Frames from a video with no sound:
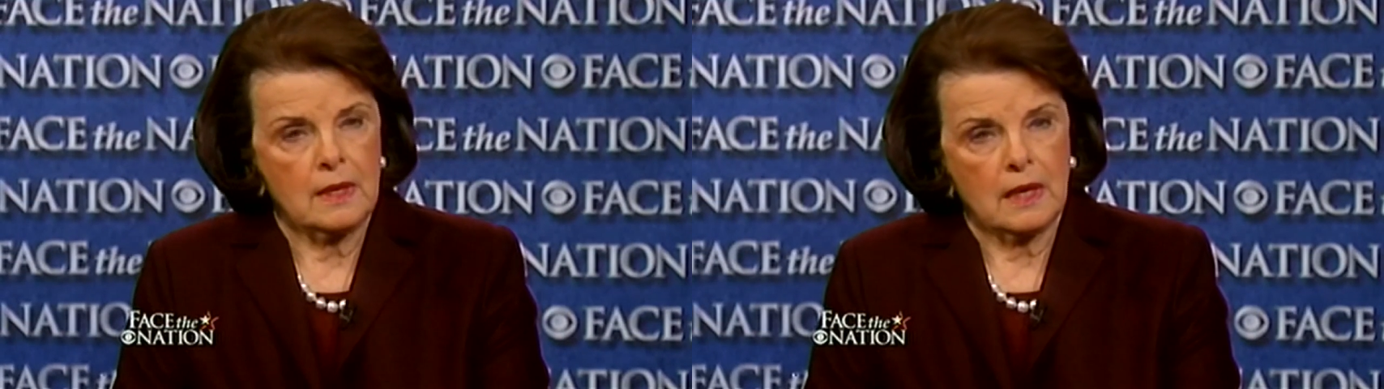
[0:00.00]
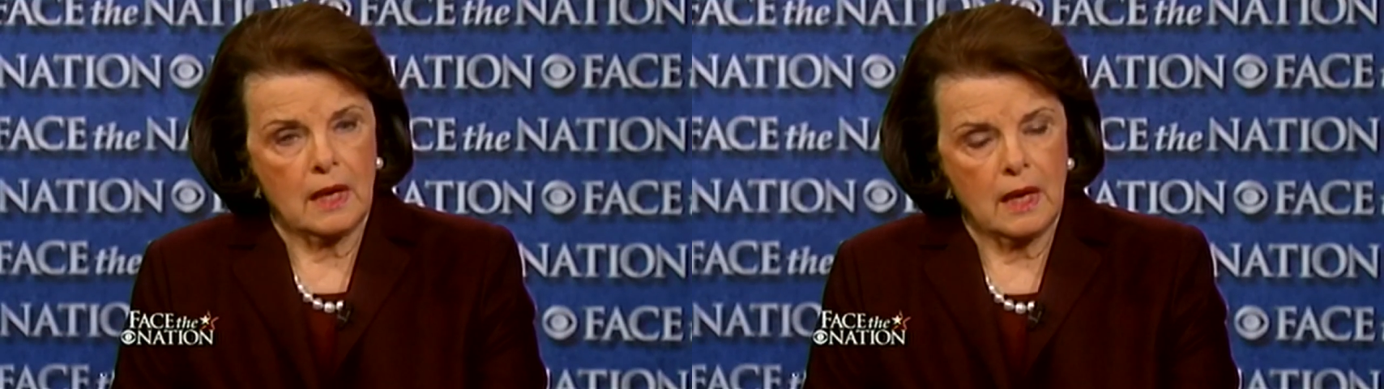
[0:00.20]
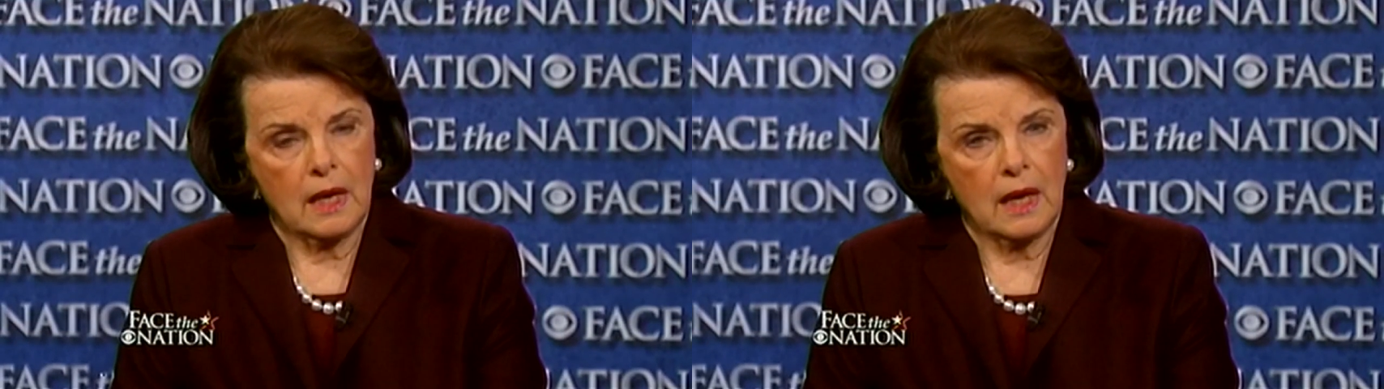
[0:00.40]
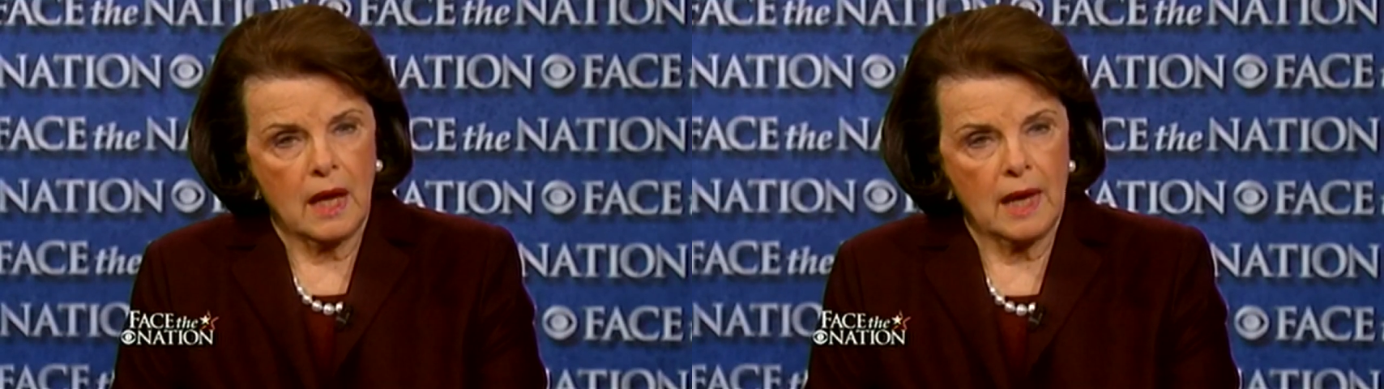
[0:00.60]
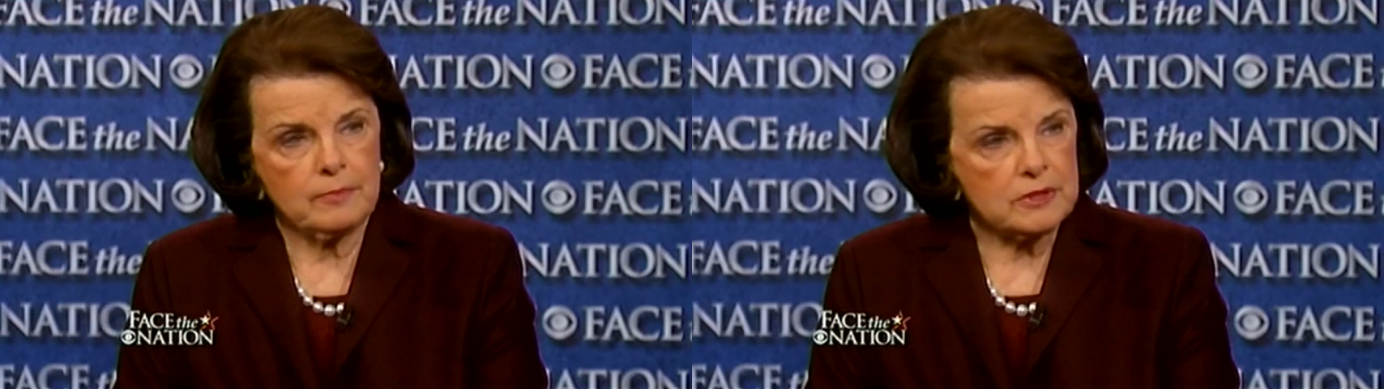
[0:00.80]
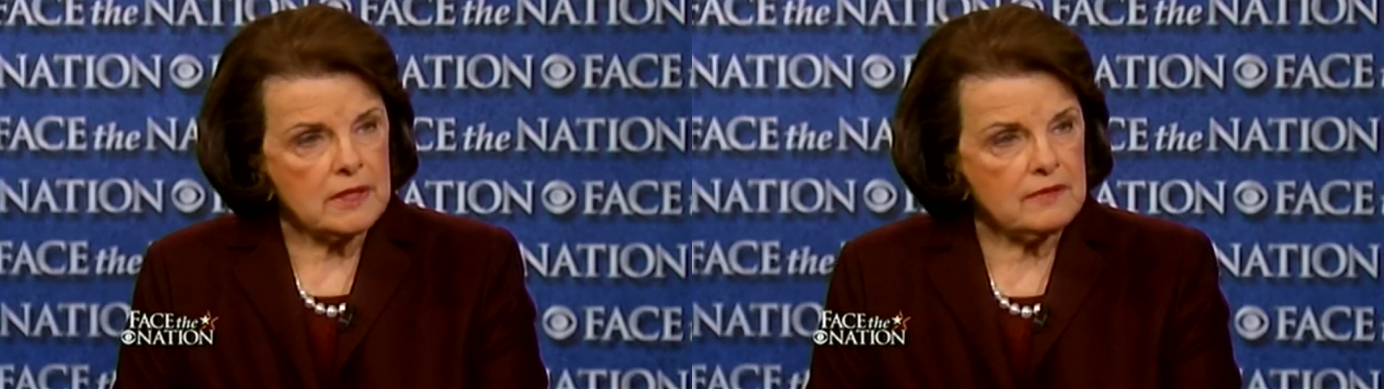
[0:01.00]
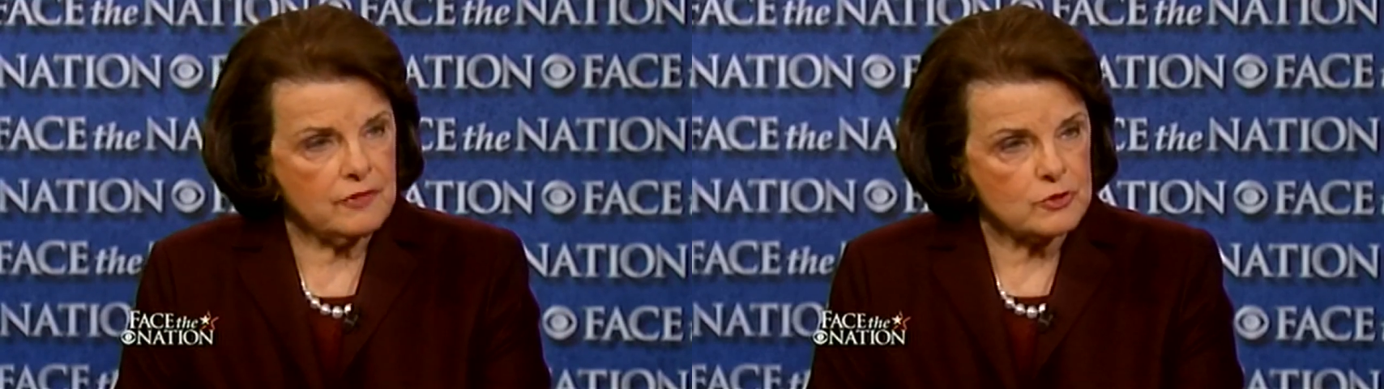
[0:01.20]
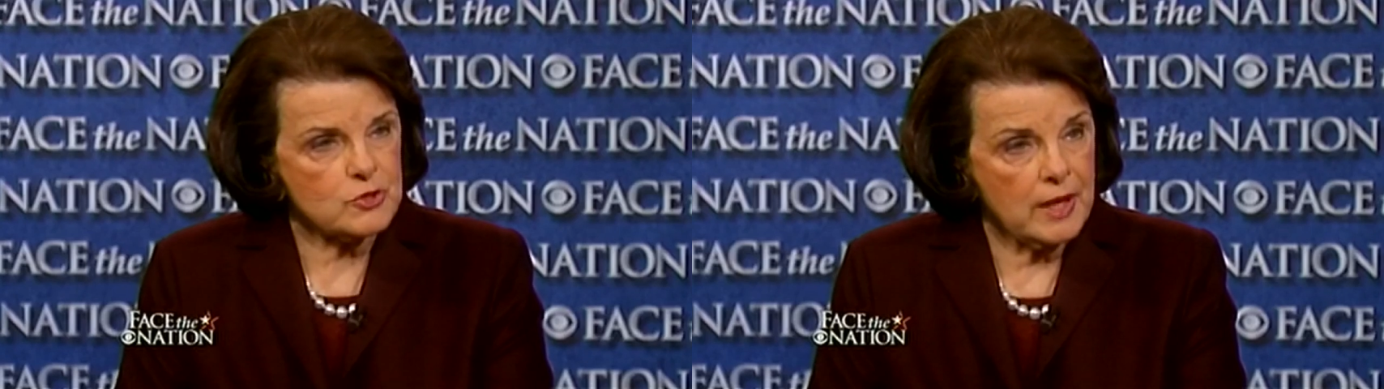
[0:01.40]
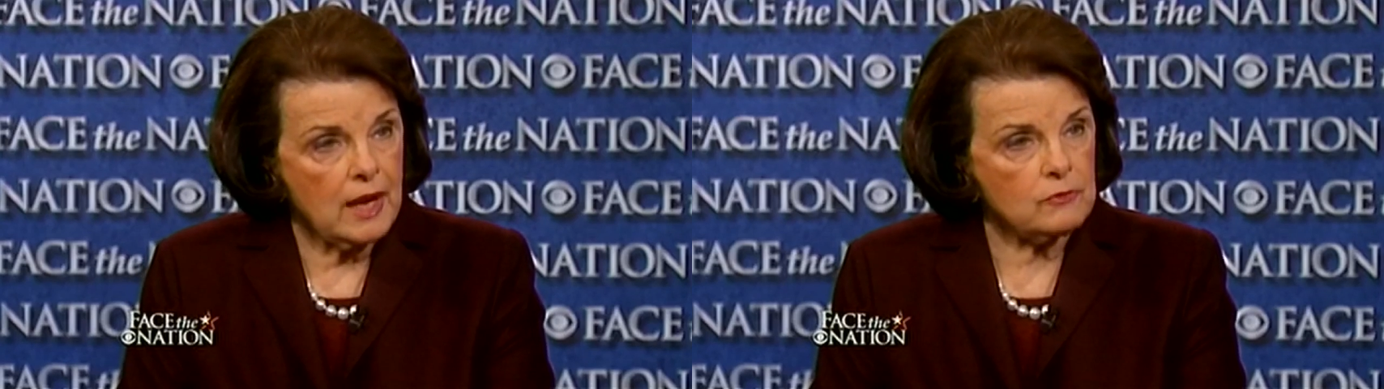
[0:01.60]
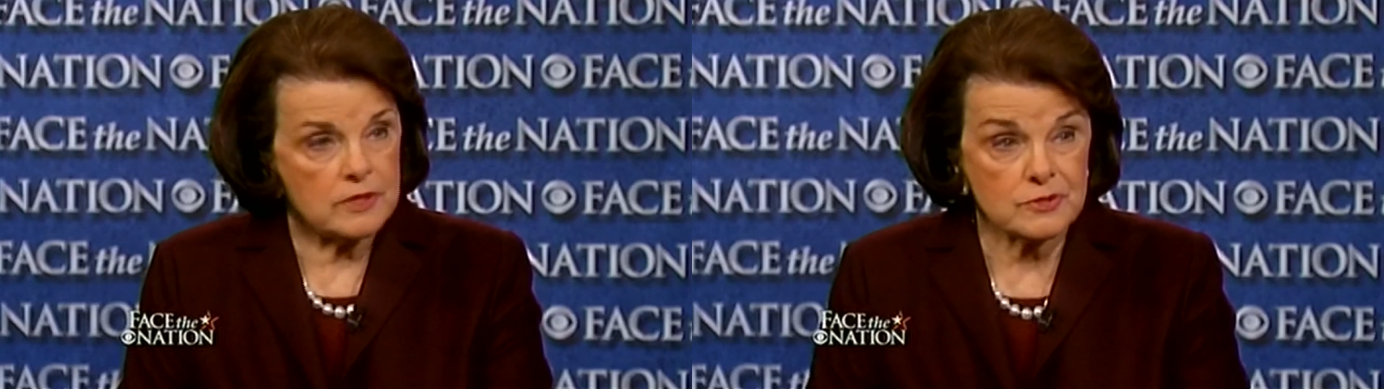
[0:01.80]
Uh, I believe there's
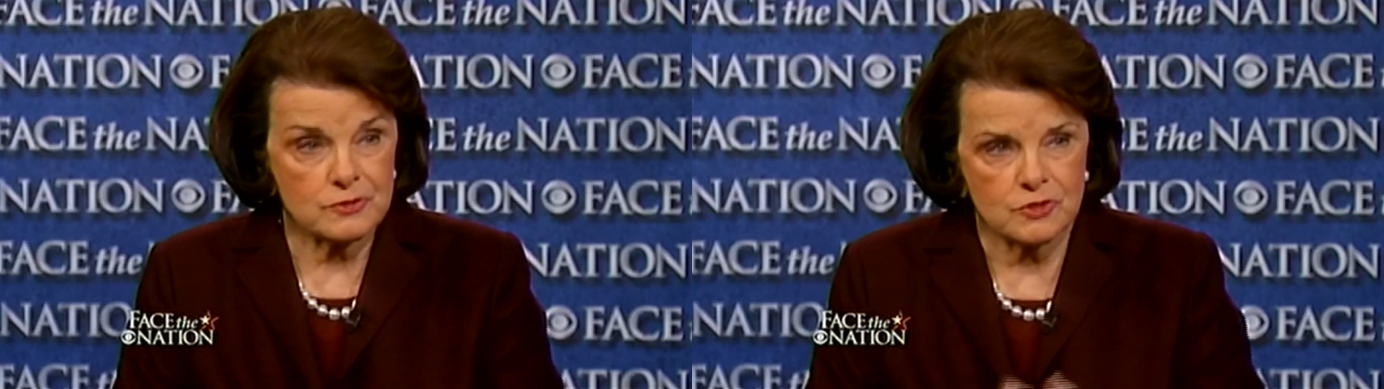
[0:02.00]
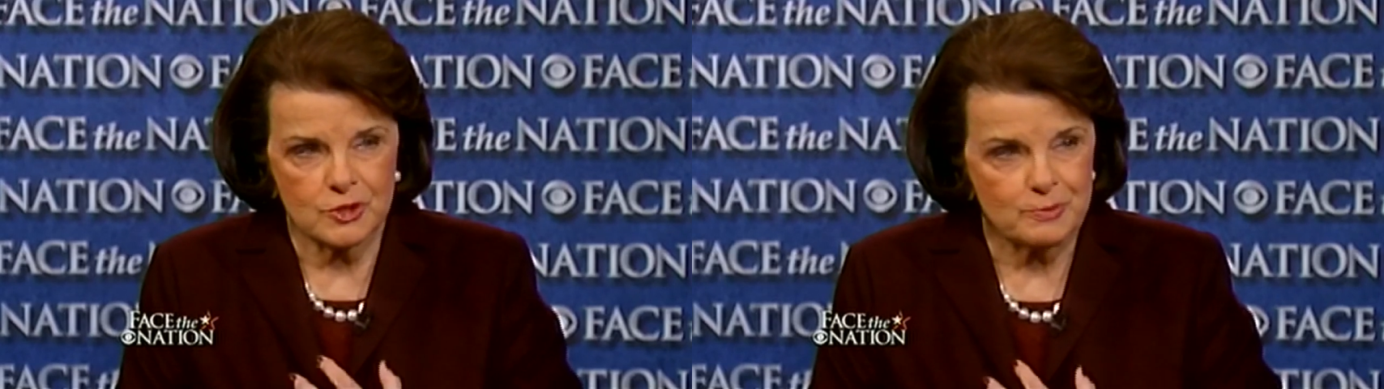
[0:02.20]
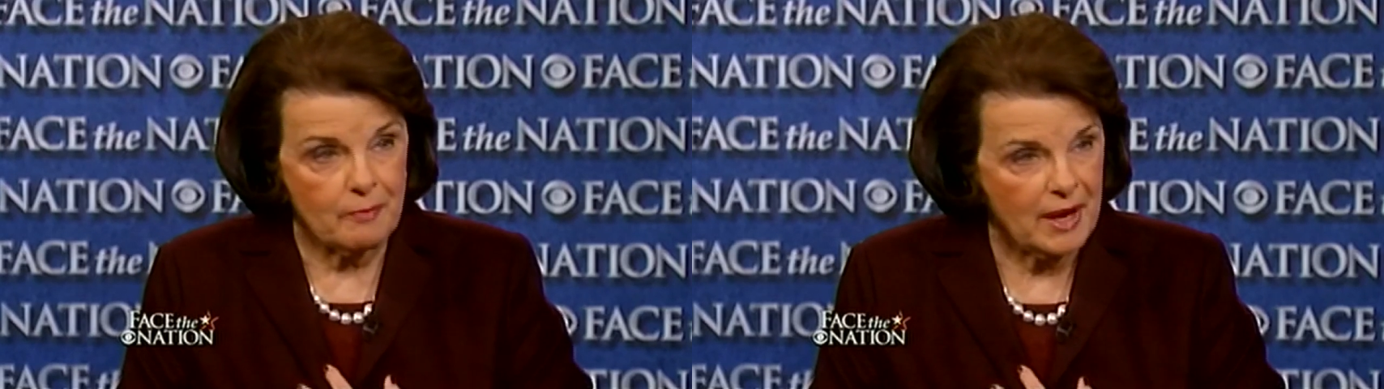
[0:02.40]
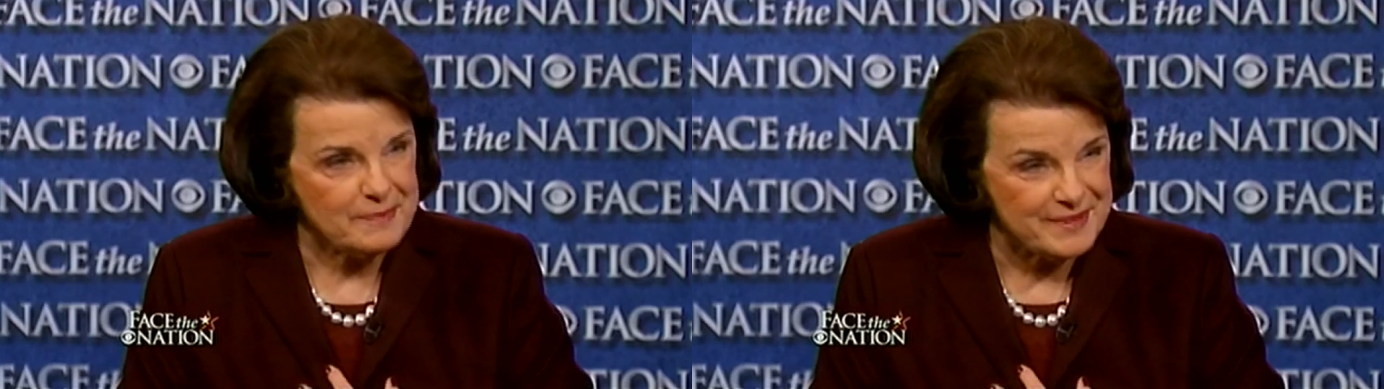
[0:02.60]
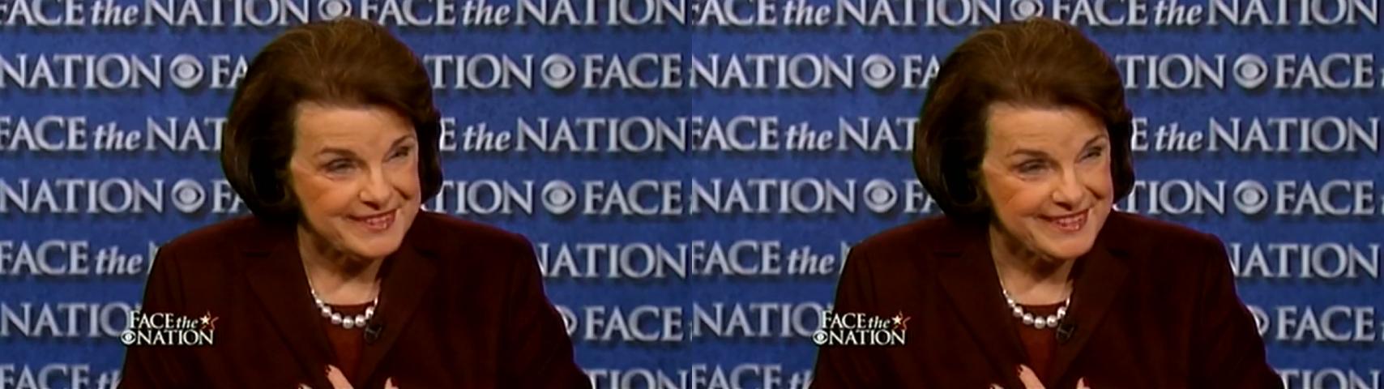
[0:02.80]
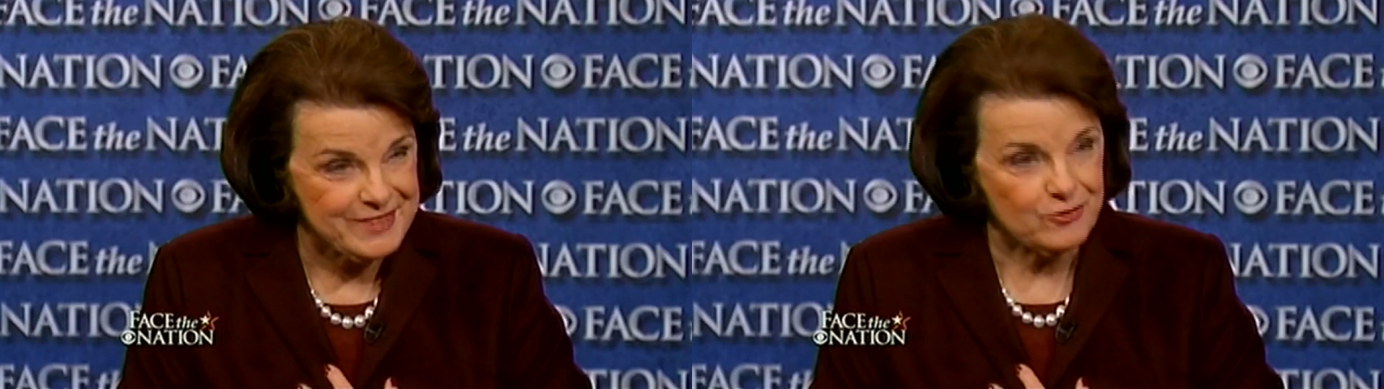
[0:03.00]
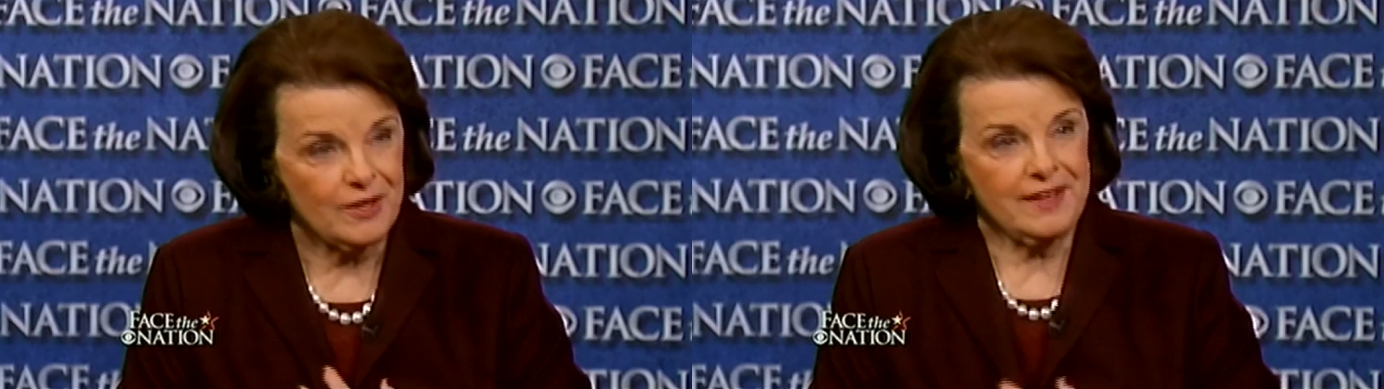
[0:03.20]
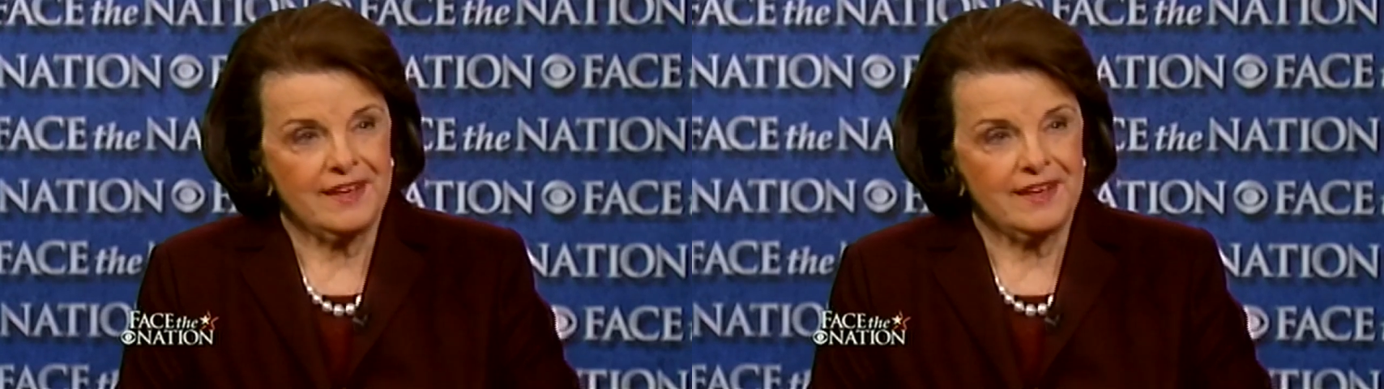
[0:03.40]
now, this is just my belief,